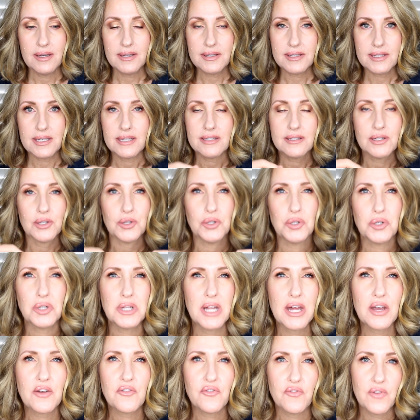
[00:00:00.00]
it doesn't look
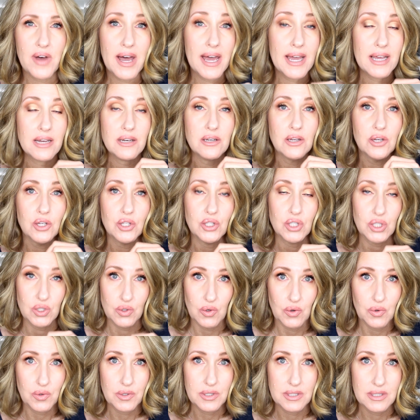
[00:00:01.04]
like fine
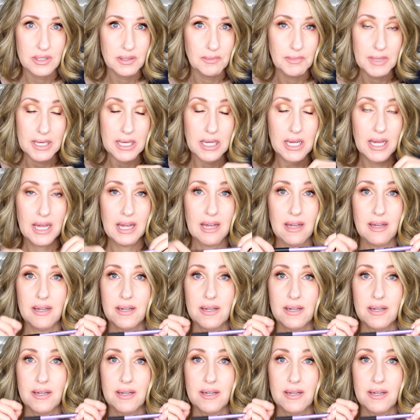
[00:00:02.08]
strokes to me.